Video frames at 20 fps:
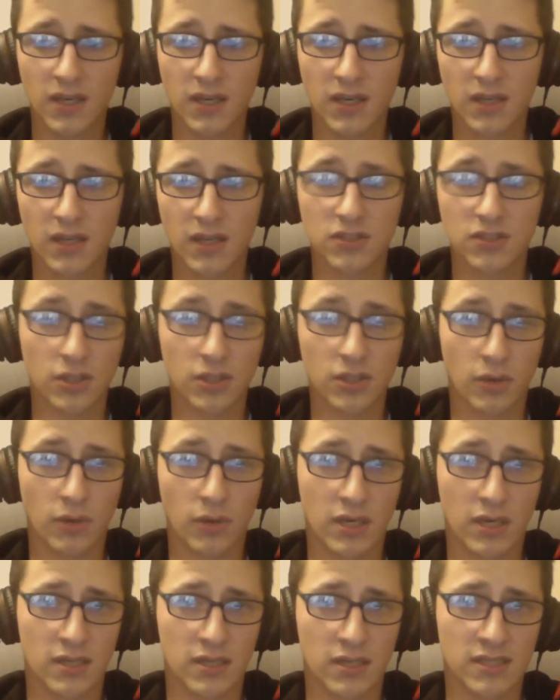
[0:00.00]

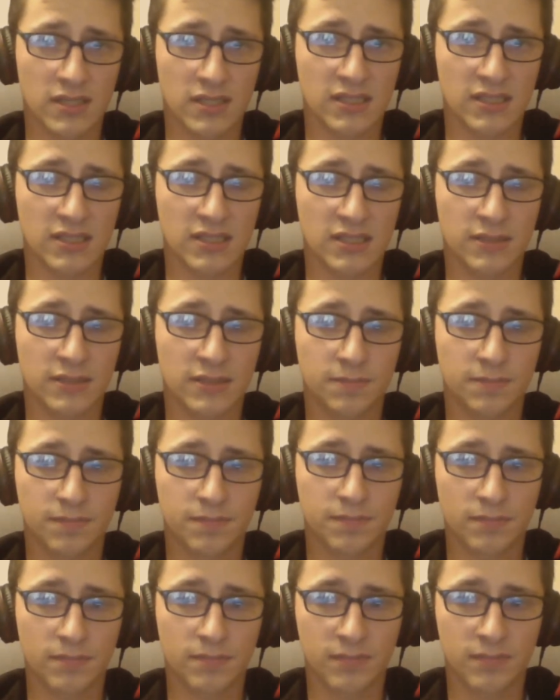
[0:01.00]
So, the
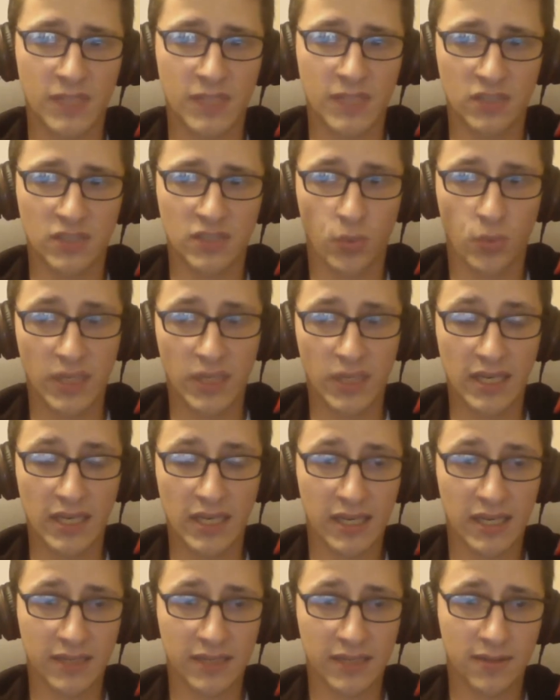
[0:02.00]

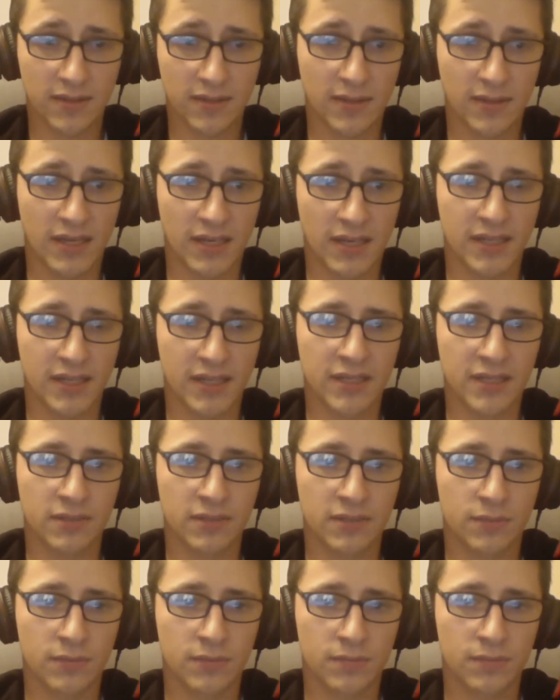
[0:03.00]
29th,
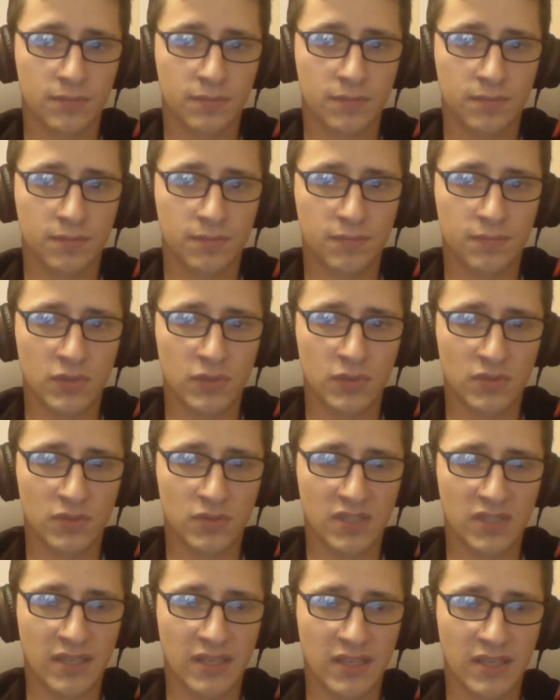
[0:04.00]
I
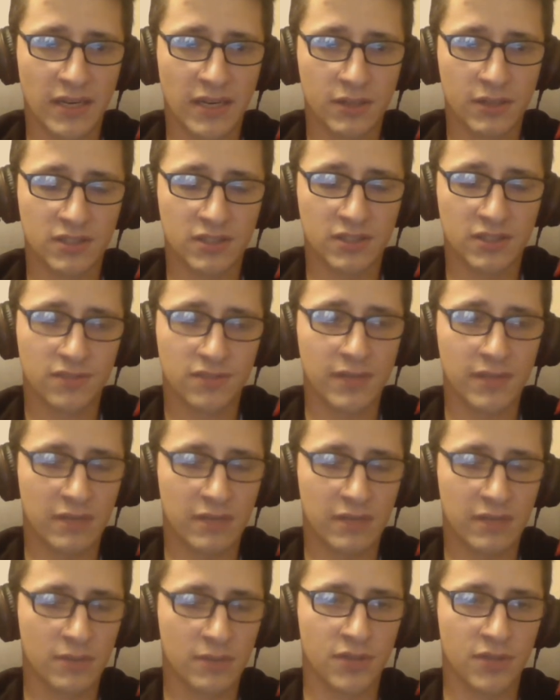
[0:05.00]
used the inheritance from my
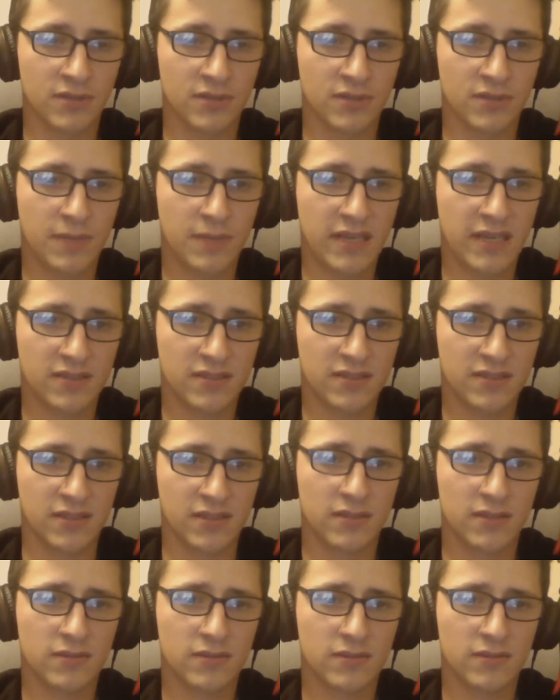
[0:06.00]
grandmother's
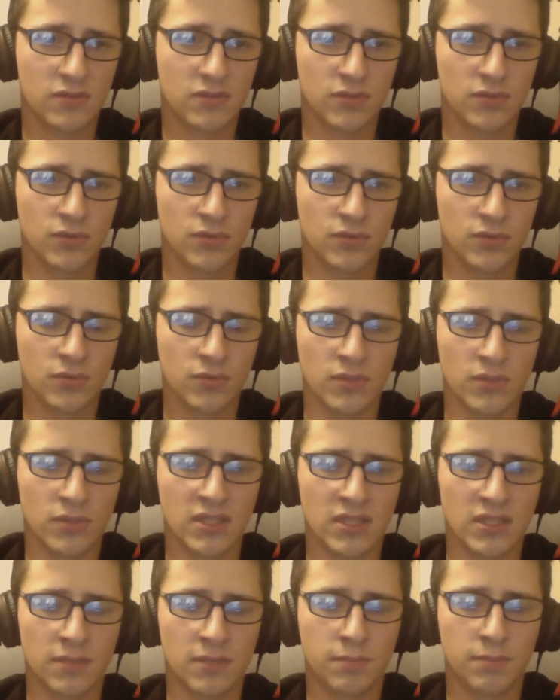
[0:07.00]
passing
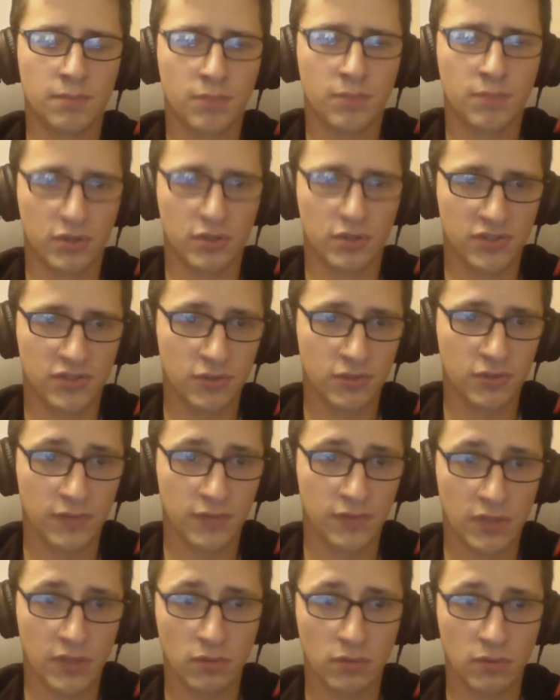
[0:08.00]
to purchase a new
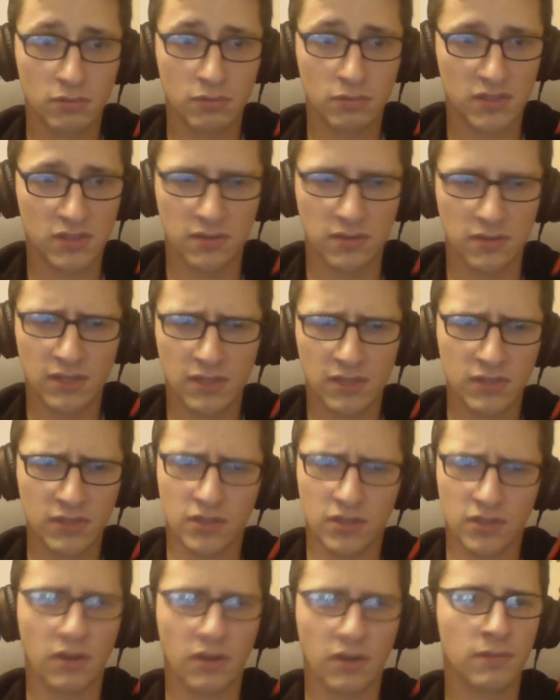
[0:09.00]
vehicle. It's a lovely
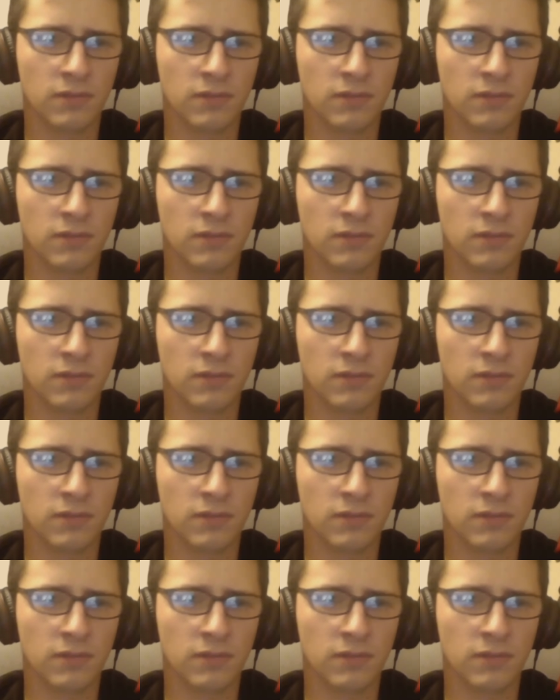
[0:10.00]
car.